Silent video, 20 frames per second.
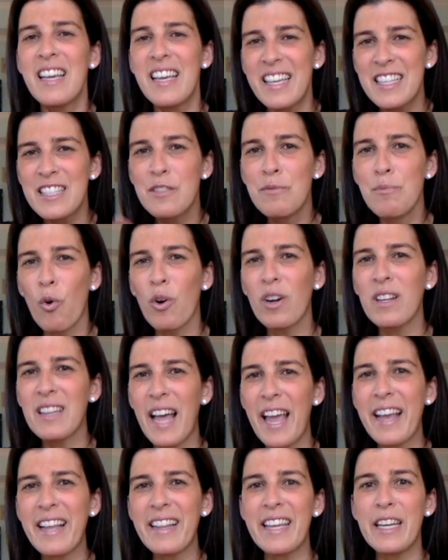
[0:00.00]
is more
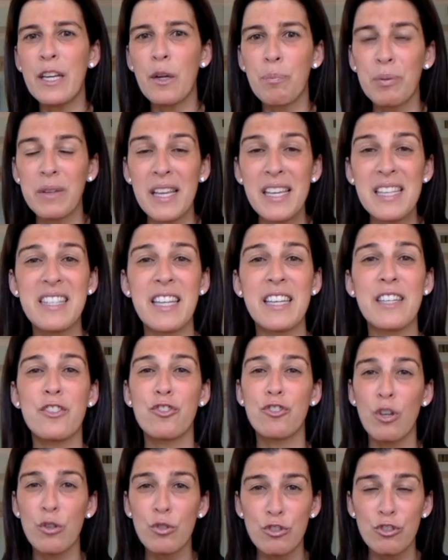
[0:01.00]
likely in a place that is
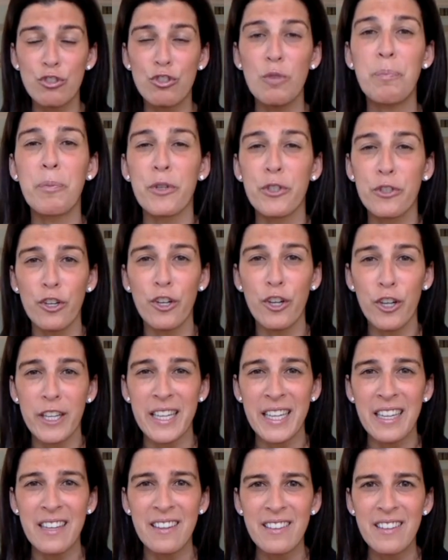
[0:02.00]
so super
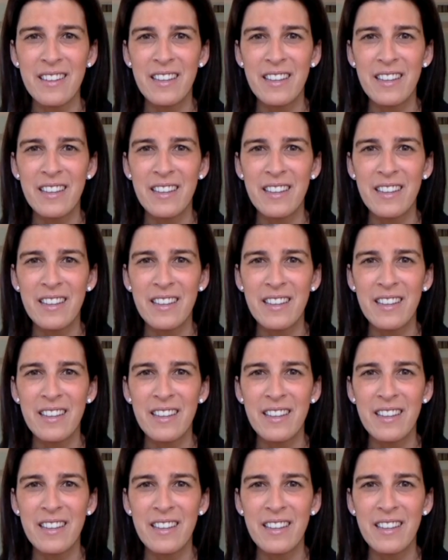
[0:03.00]
dirty